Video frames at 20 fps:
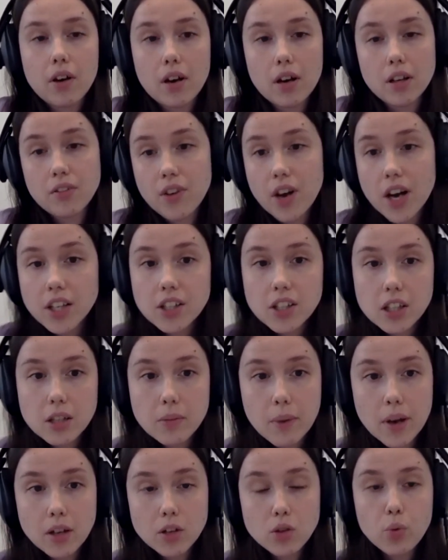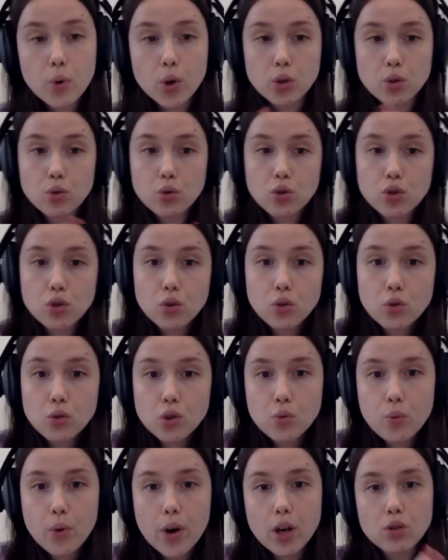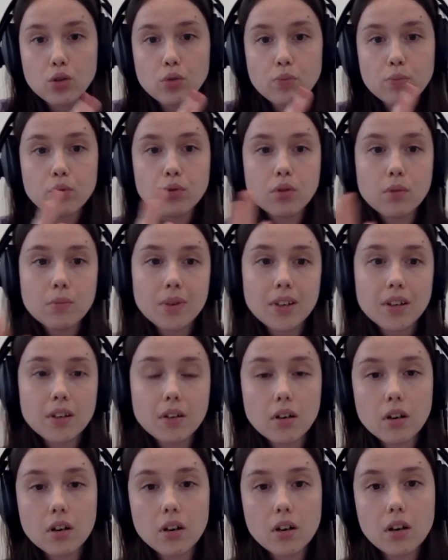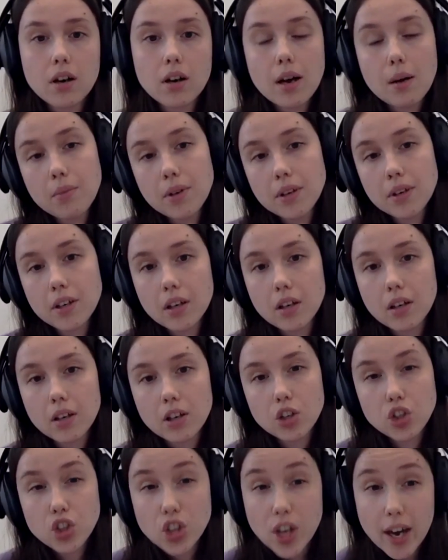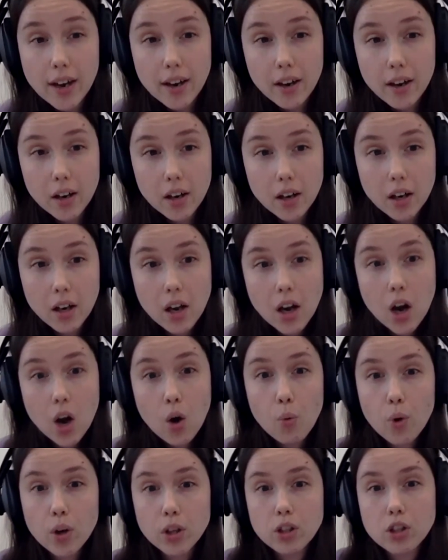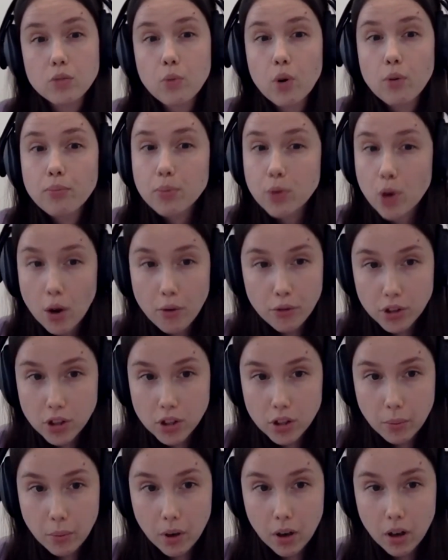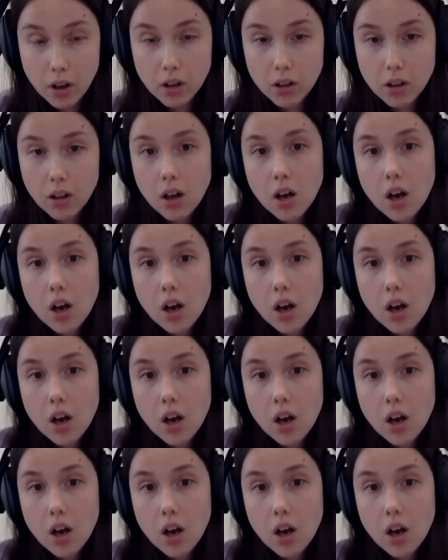advertisement, what to choose, where to put a bigger share, what is more profitable.